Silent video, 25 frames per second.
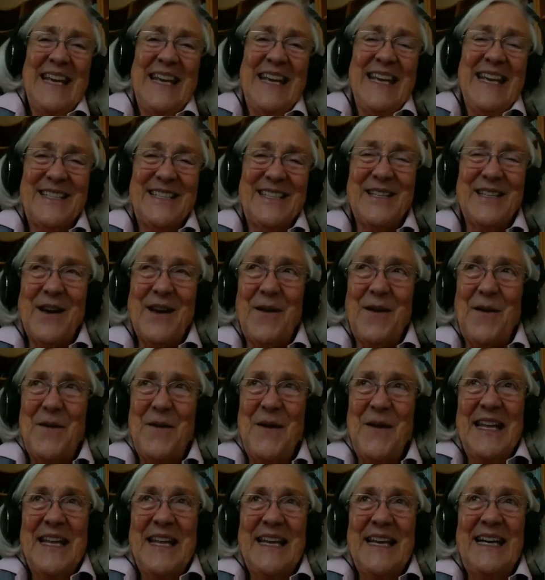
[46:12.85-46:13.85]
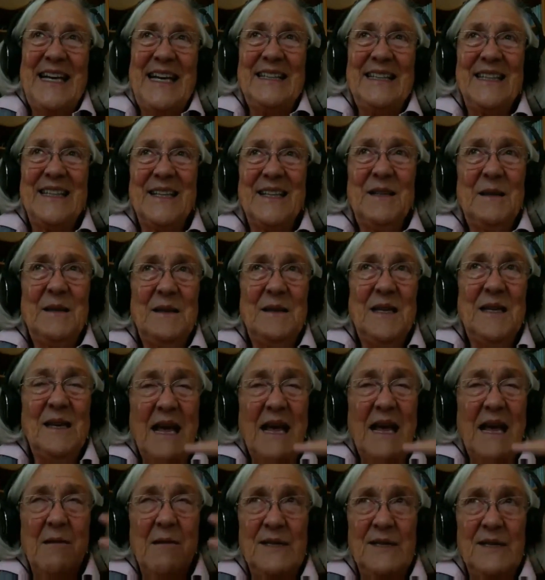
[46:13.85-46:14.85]
So the little
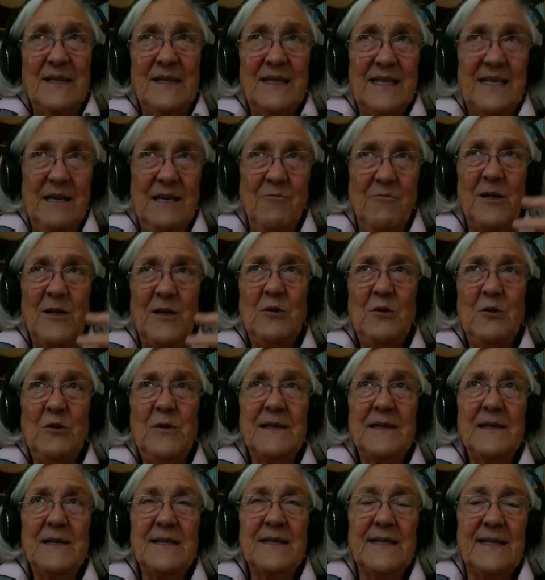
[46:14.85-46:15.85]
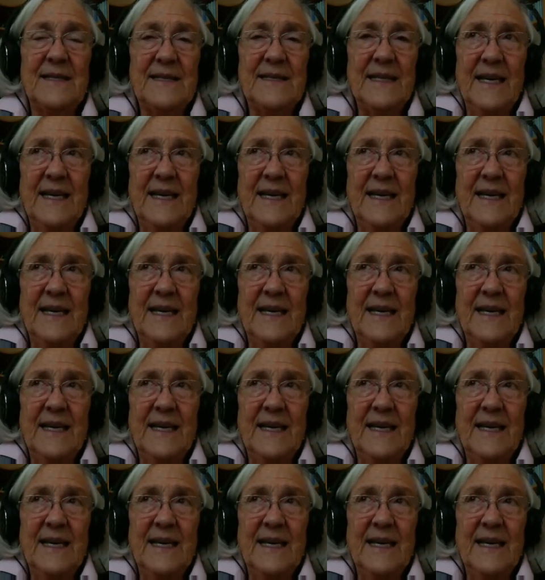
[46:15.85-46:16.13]
ABC1 units,